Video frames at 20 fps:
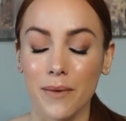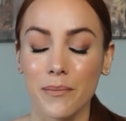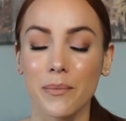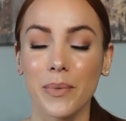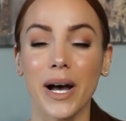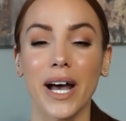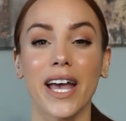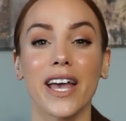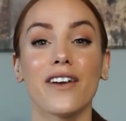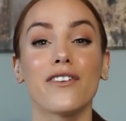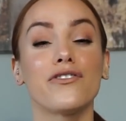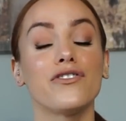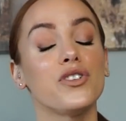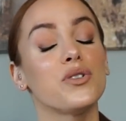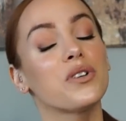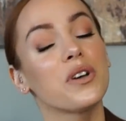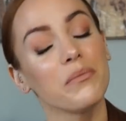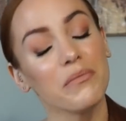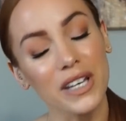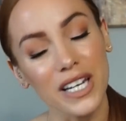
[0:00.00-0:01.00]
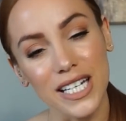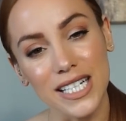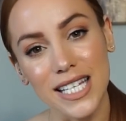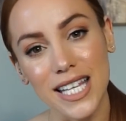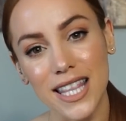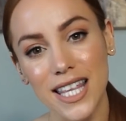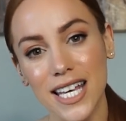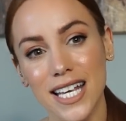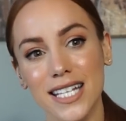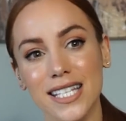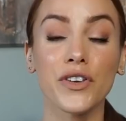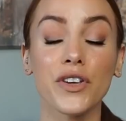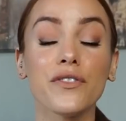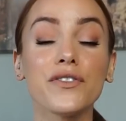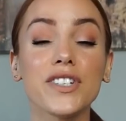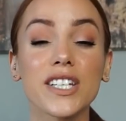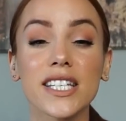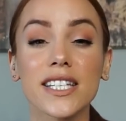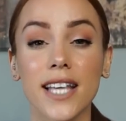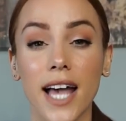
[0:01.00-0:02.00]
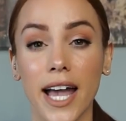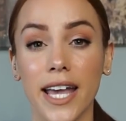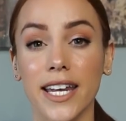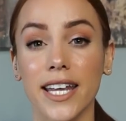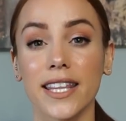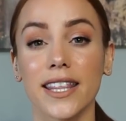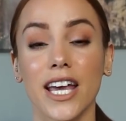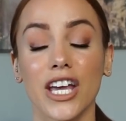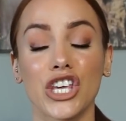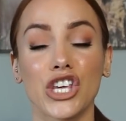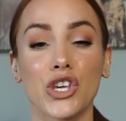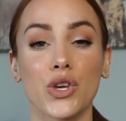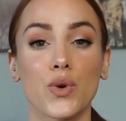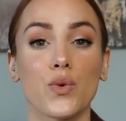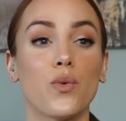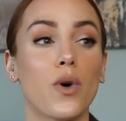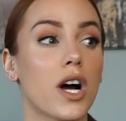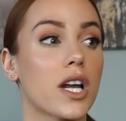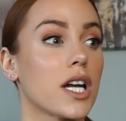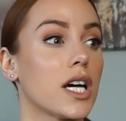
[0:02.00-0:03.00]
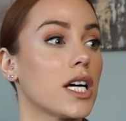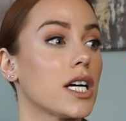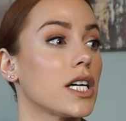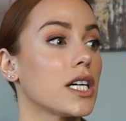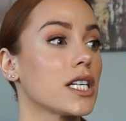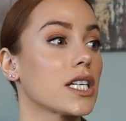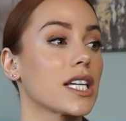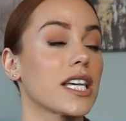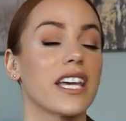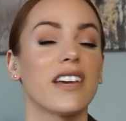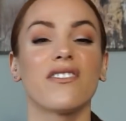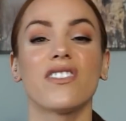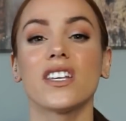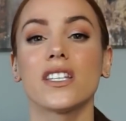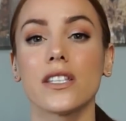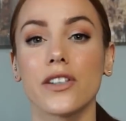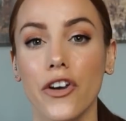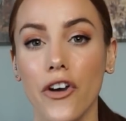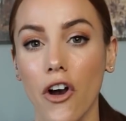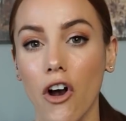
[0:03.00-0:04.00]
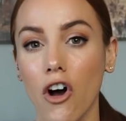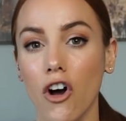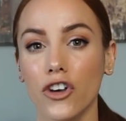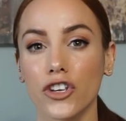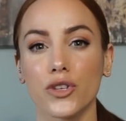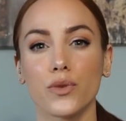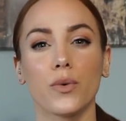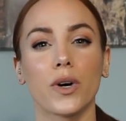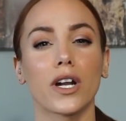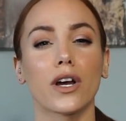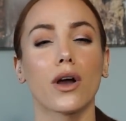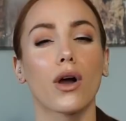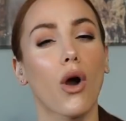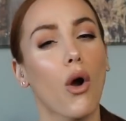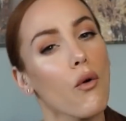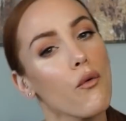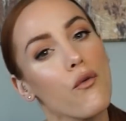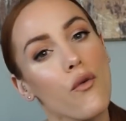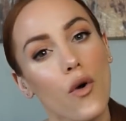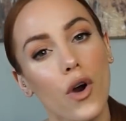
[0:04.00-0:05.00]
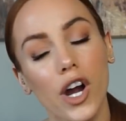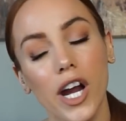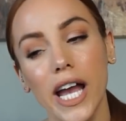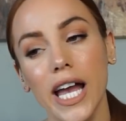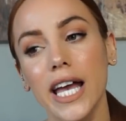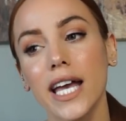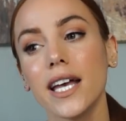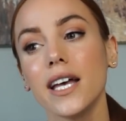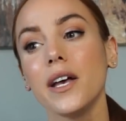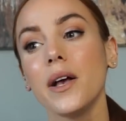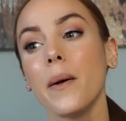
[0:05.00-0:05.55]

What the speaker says: But if you committed to this, you've decided that you want to give this your all, you want to go for it,